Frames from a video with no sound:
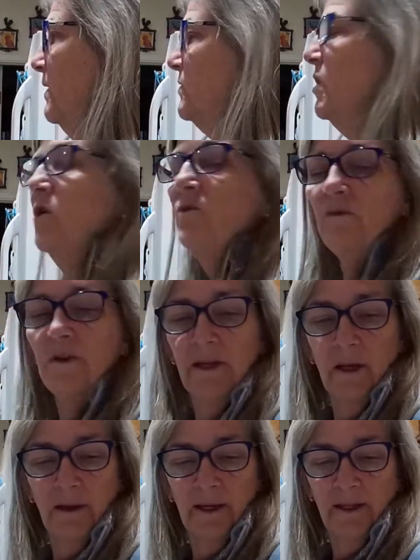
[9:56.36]
So hopefully
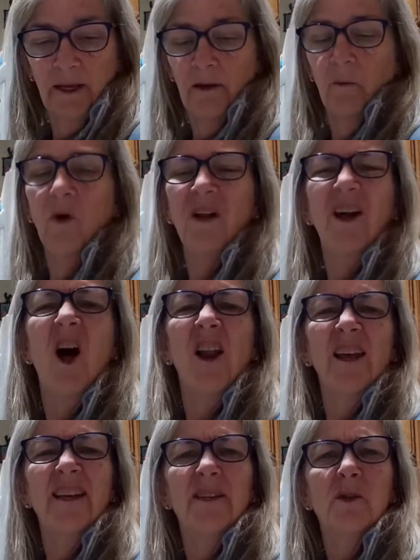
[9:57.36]
I'll get that. Well, all I
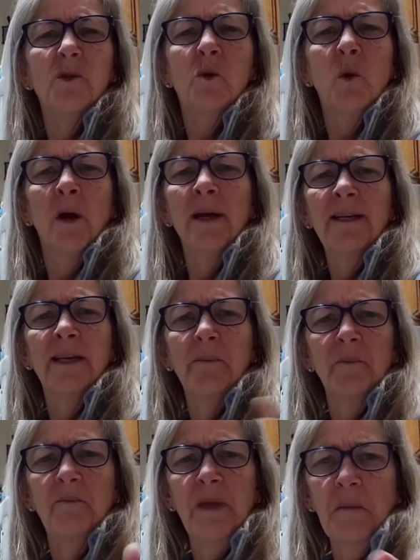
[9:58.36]
got to do is grind up
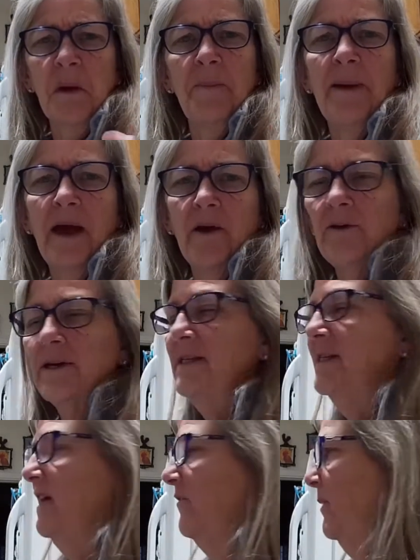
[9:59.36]
and make my powdery
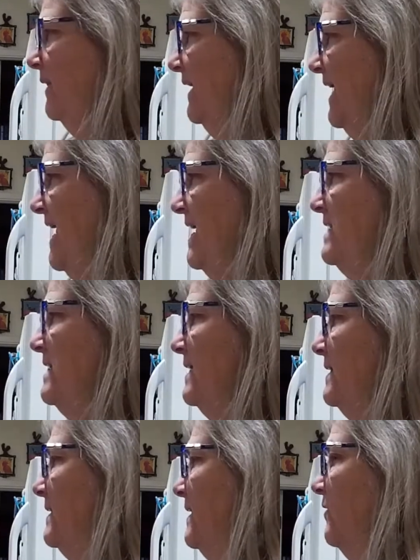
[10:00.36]
stuff. But the candy
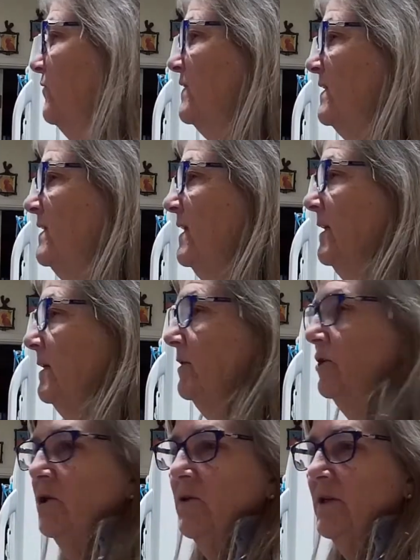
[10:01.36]
itself is done. I'll
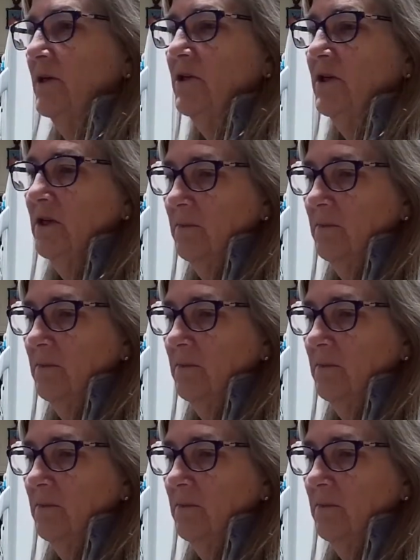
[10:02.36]
show that to you.